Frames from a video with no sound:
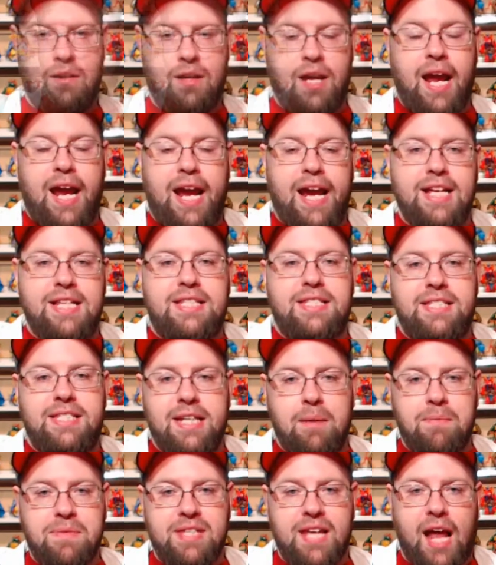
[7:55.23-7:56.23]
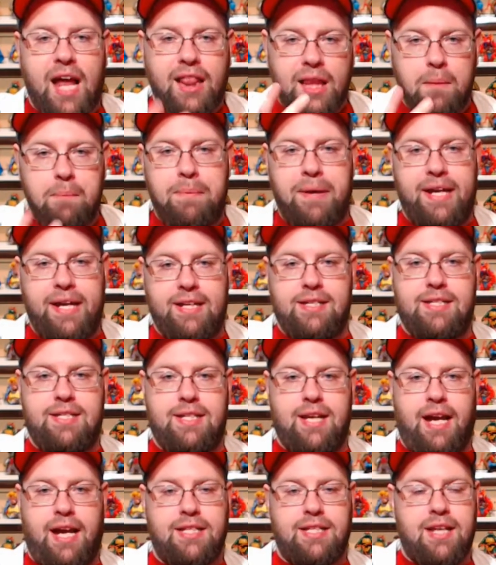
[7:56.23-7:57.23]
It seems that Lepin
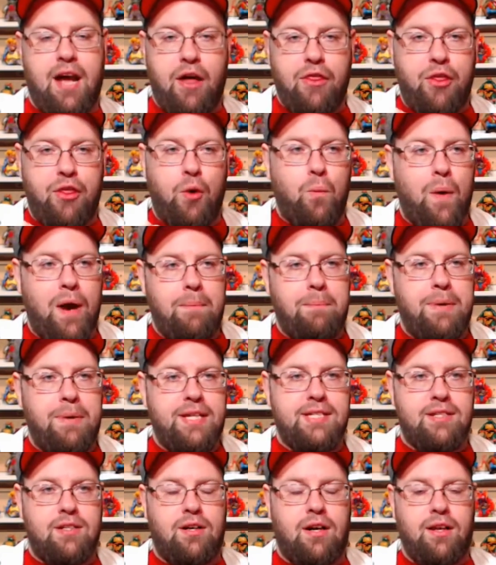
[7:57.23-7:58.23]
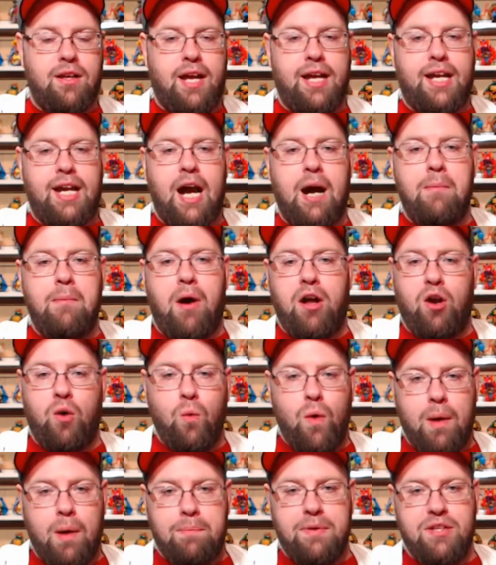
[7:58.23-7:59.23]
sets, the weapons and all that, come on a
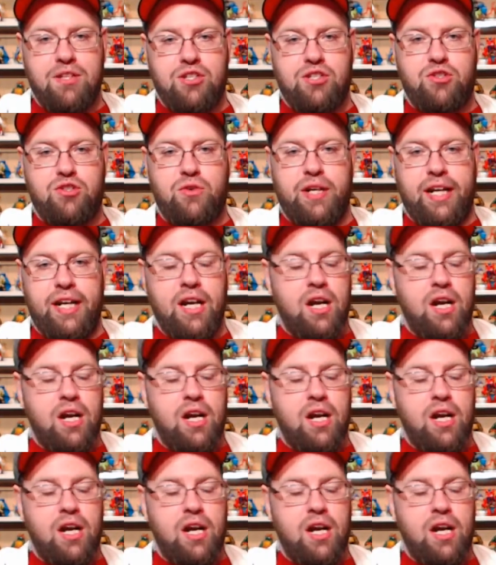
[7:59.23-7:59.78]
weapons tree.